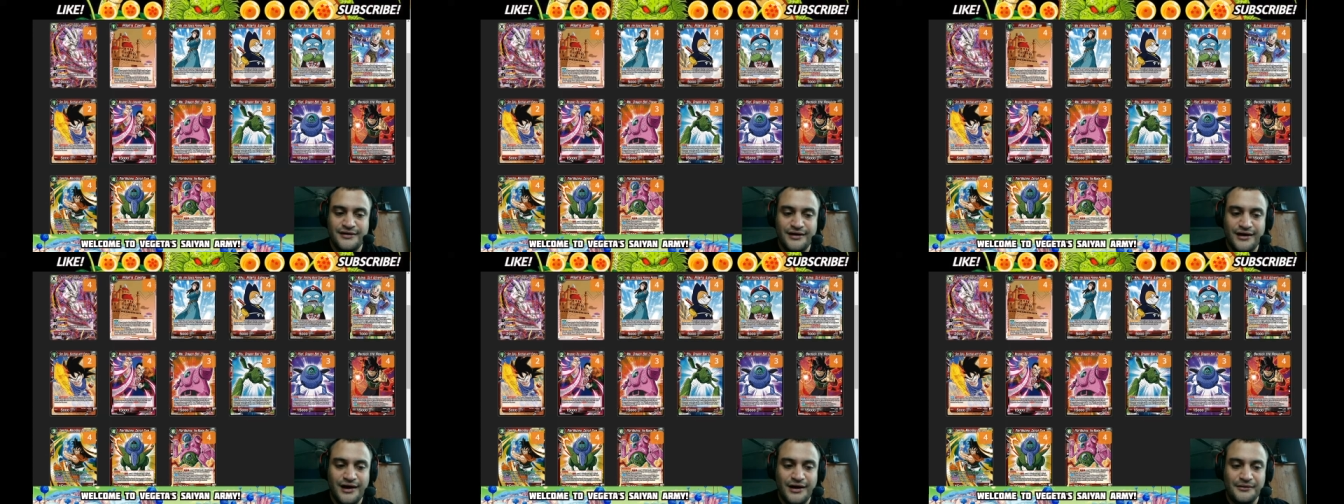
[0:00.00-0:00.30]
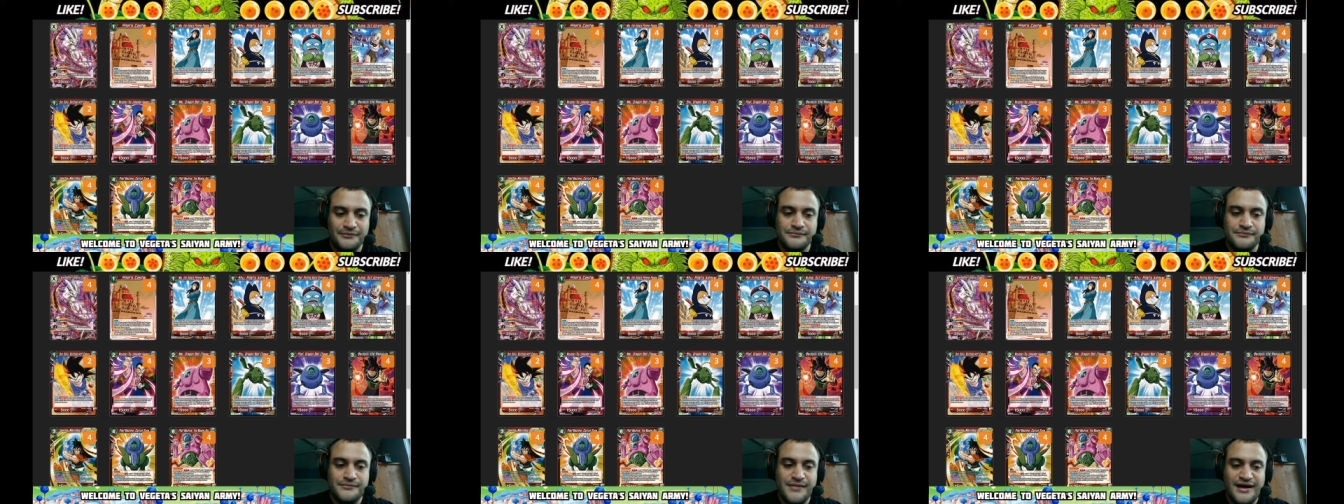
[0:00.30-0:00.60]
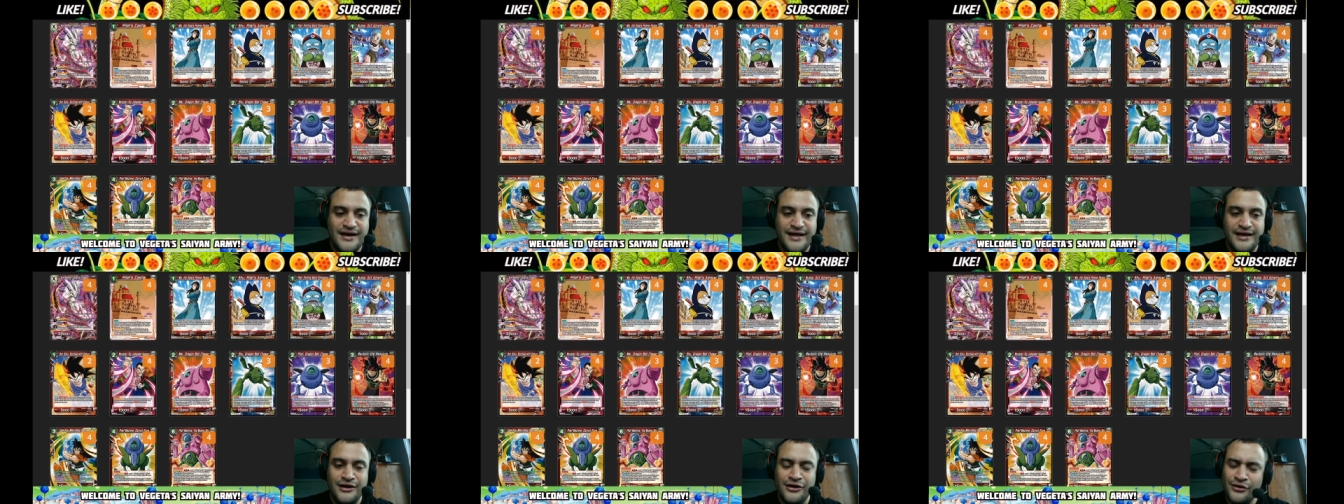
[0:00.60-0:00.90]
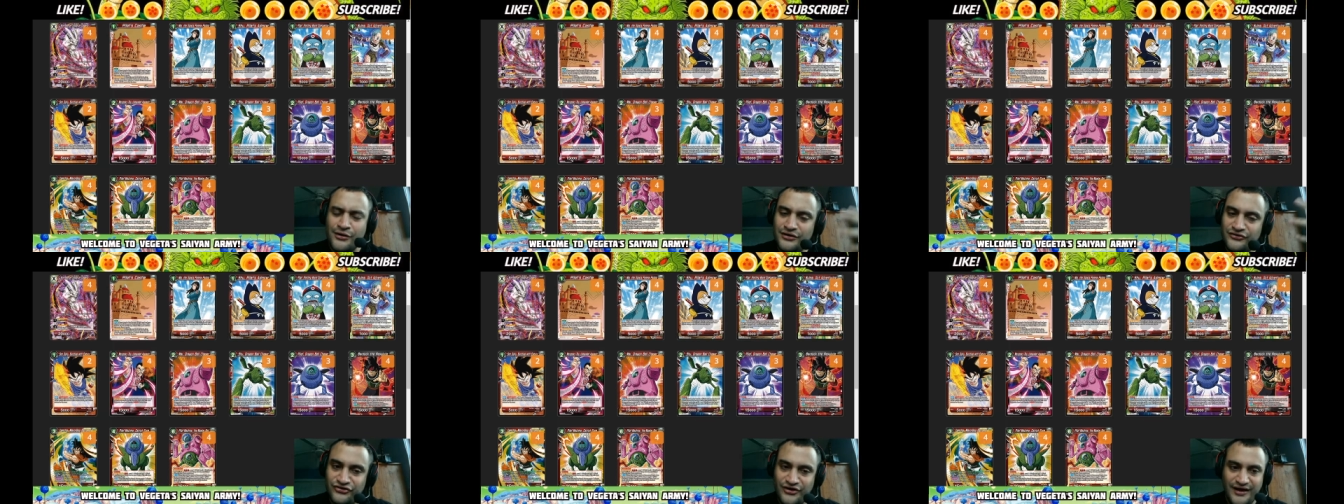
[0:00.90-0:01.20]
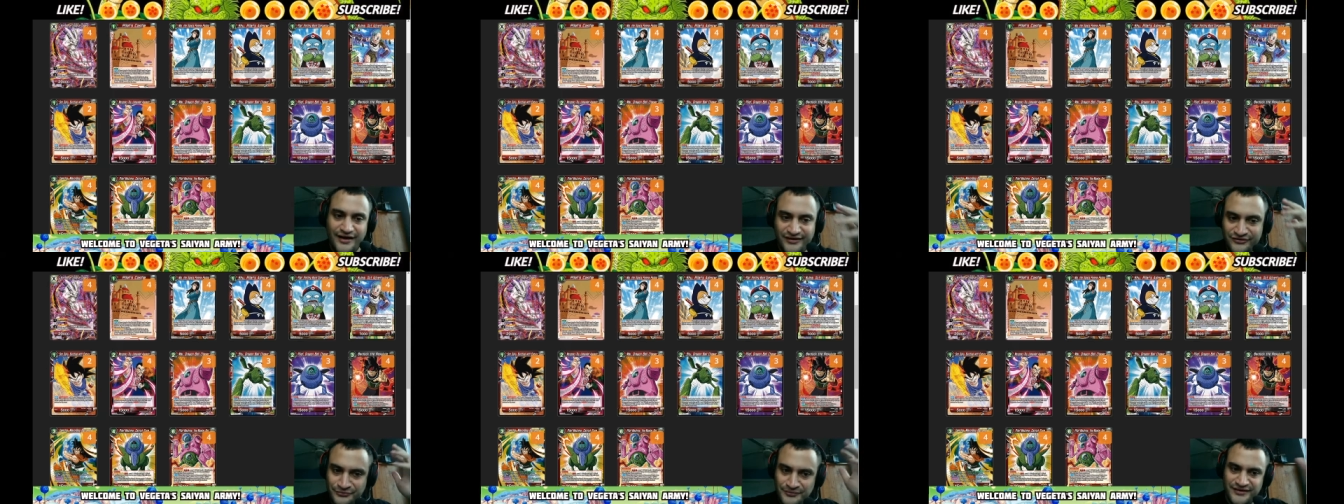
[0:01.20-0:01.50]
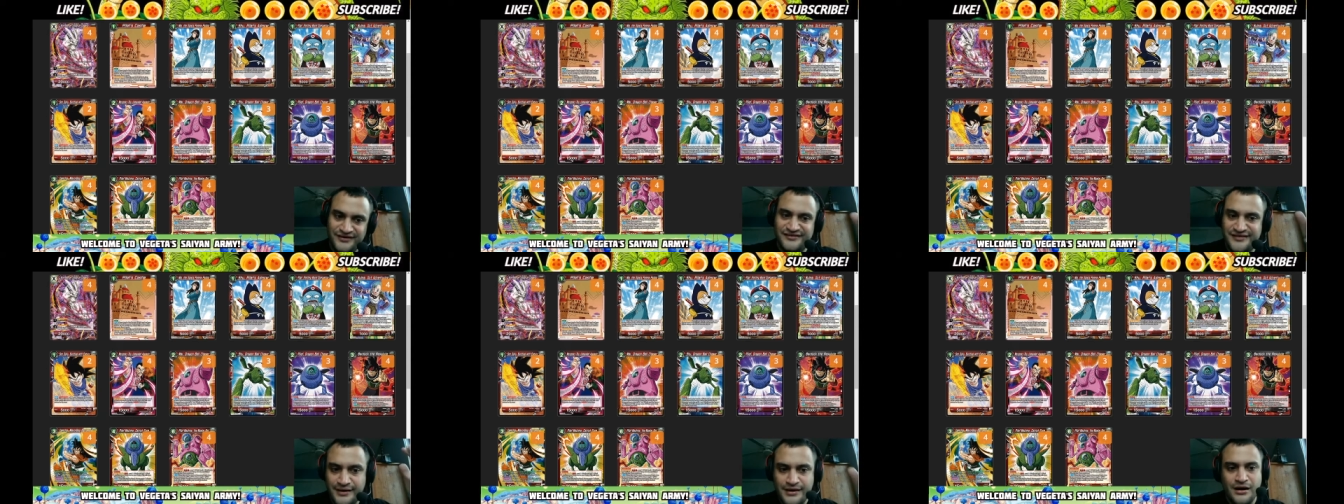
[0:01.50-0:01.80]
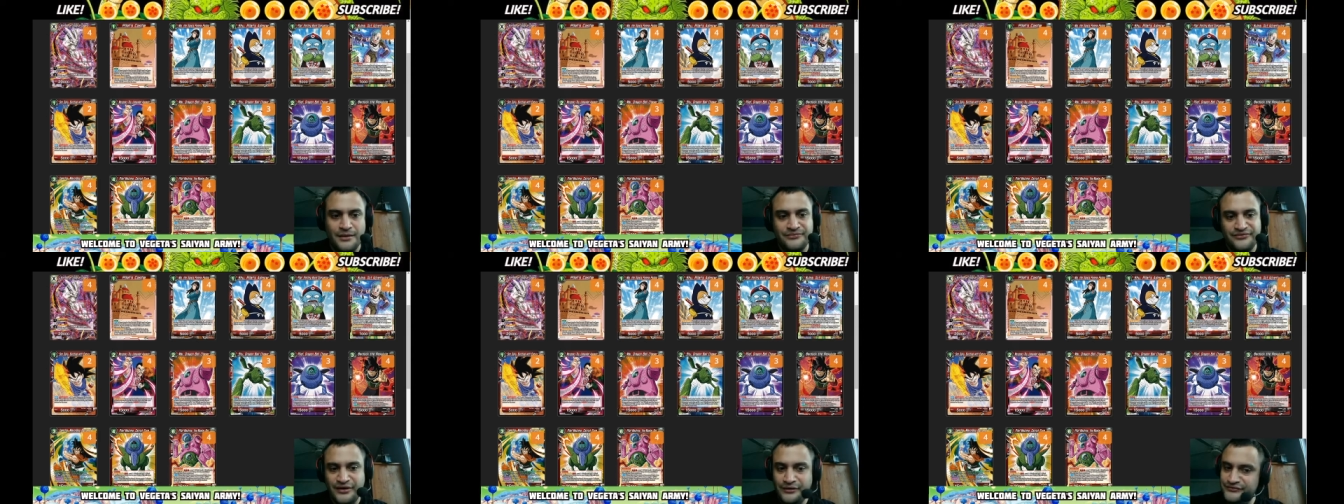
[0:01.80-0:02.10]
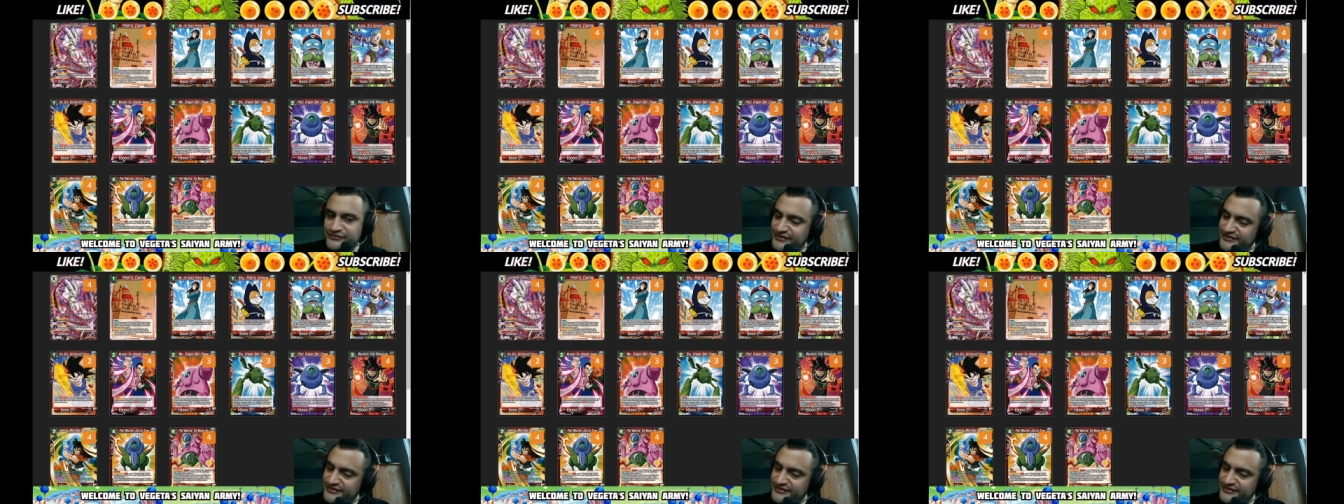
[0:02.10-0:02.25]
And I encourage you guys, when a set comes out,